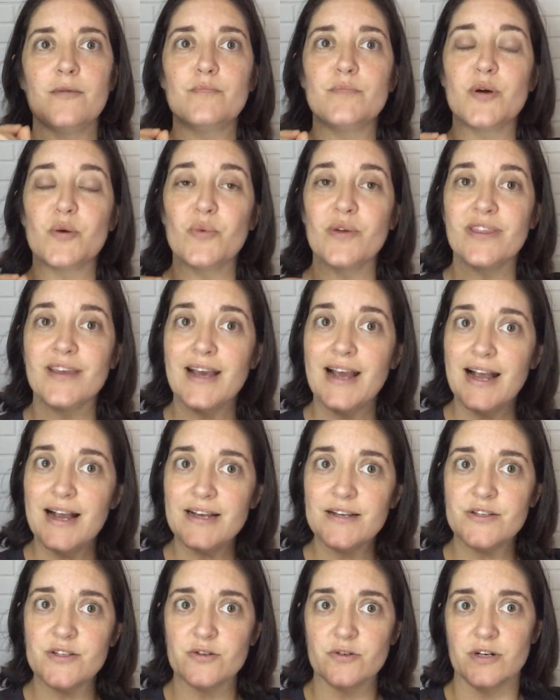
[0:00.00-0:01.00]
But with
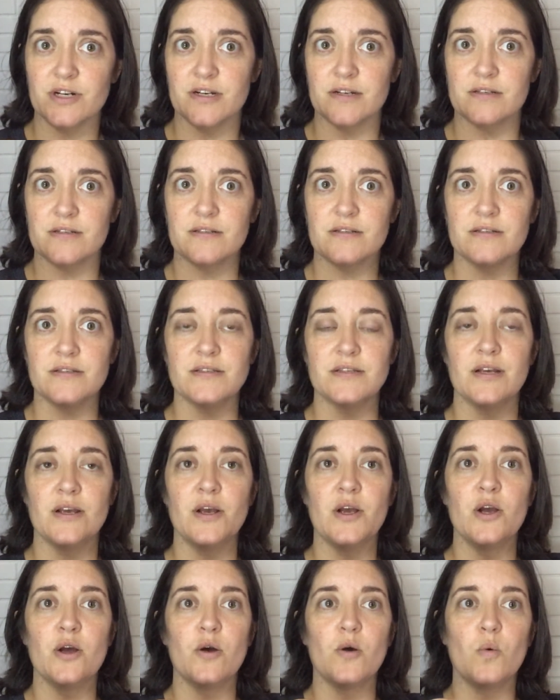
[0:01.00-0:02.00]
asterisks,
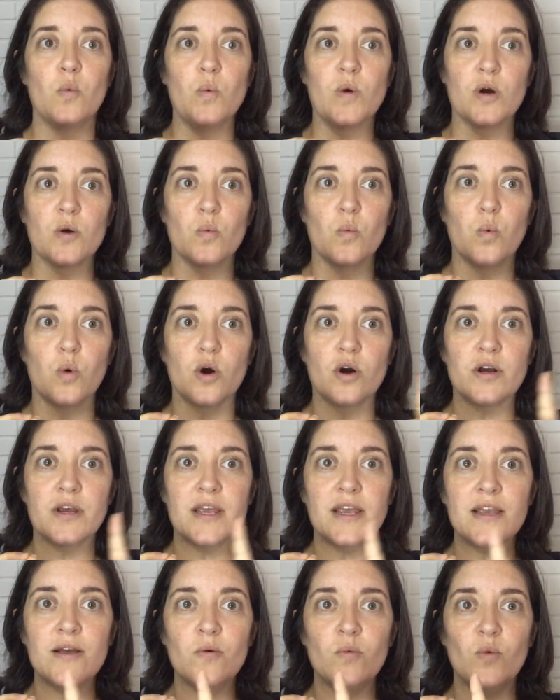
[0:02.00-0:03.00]
we're
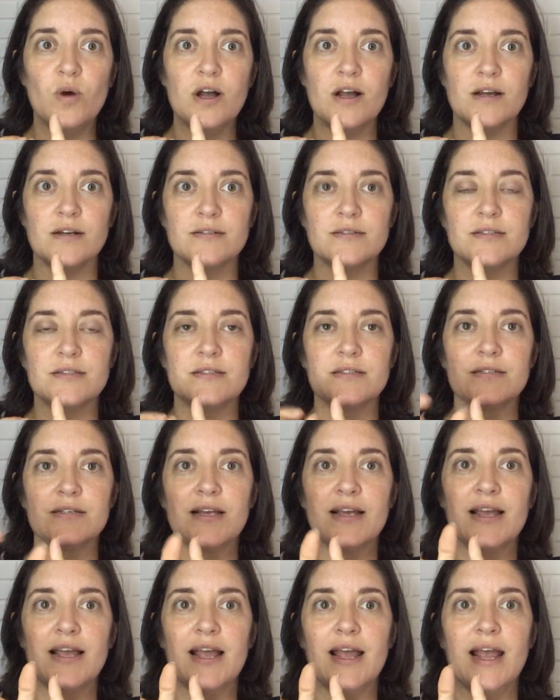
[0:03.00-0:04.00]
working it once,
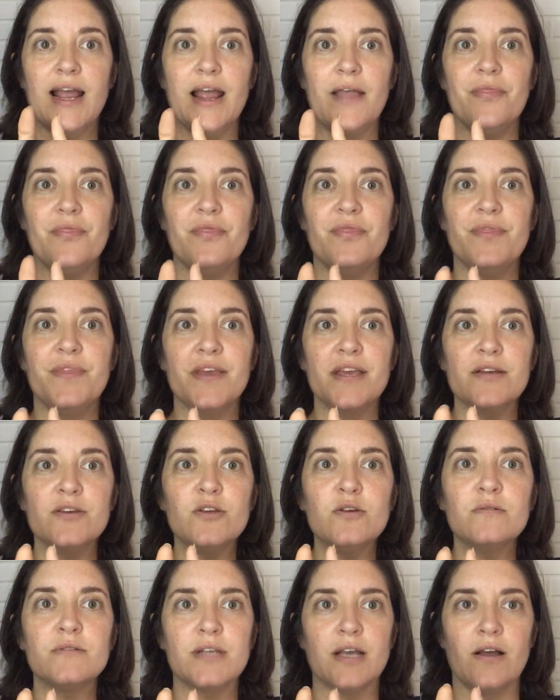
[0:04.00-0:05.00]
and then
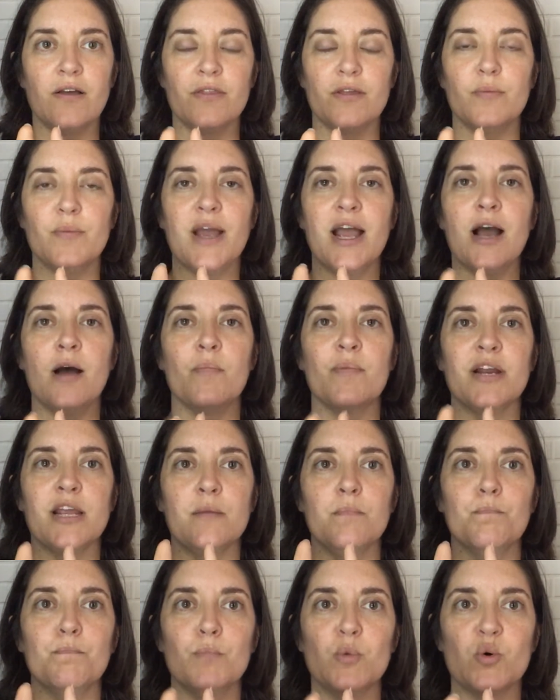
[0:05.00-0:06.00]
you tell them how
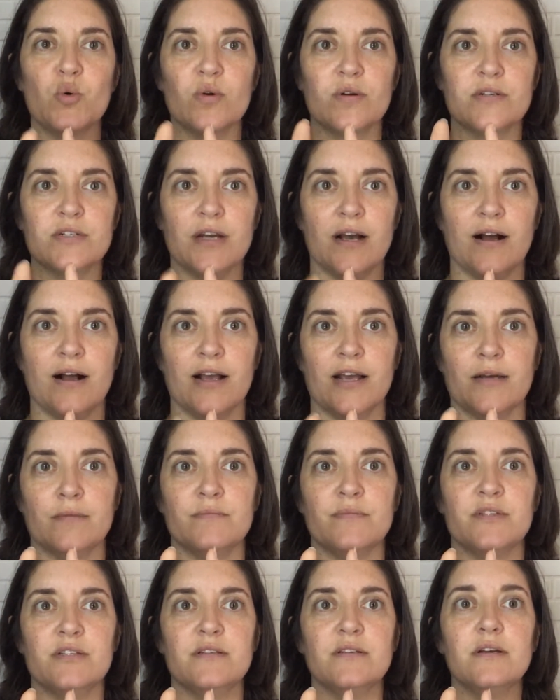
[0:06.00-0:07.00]
many more
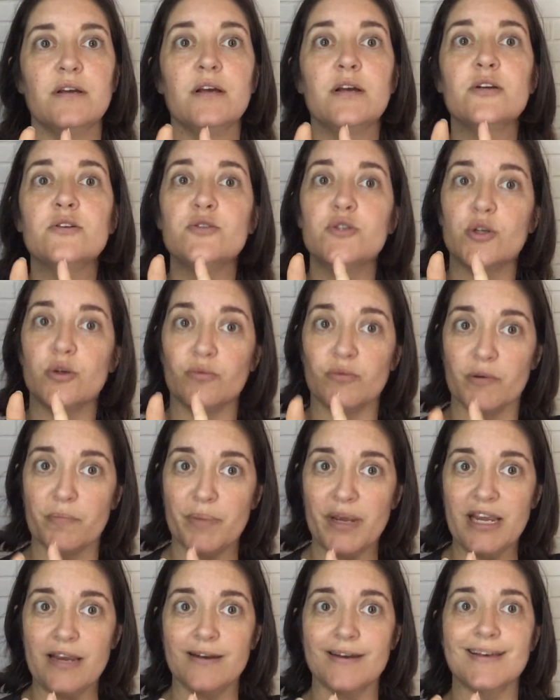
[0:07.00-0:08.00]
times to
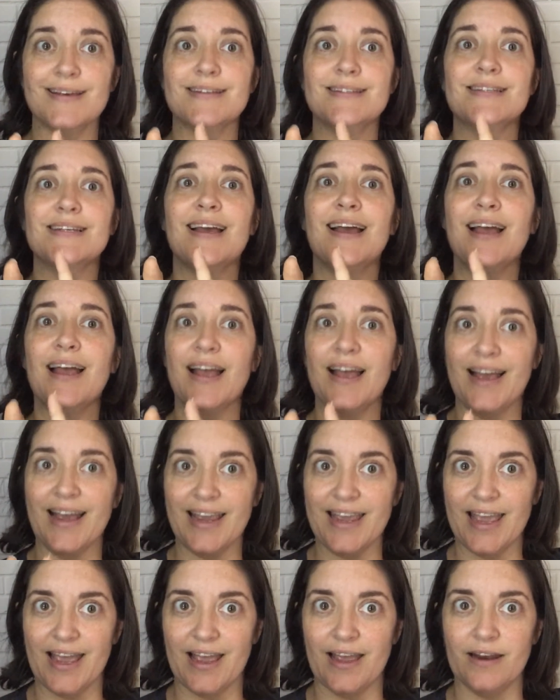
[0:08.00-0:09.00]
repeat it
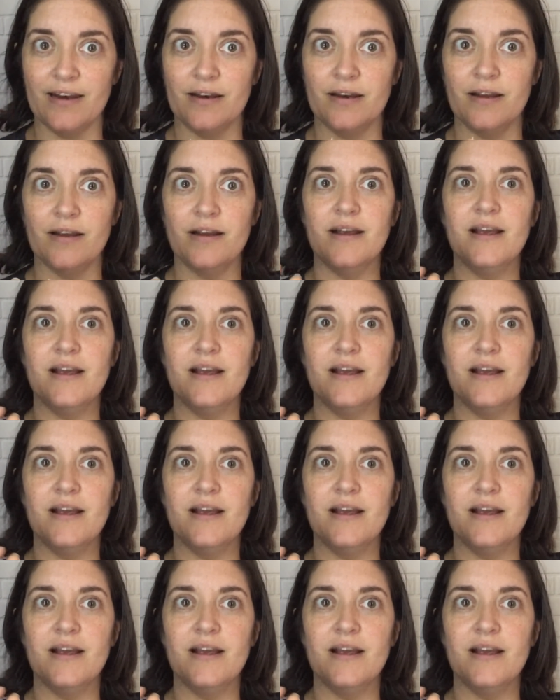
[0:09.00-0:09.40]
again.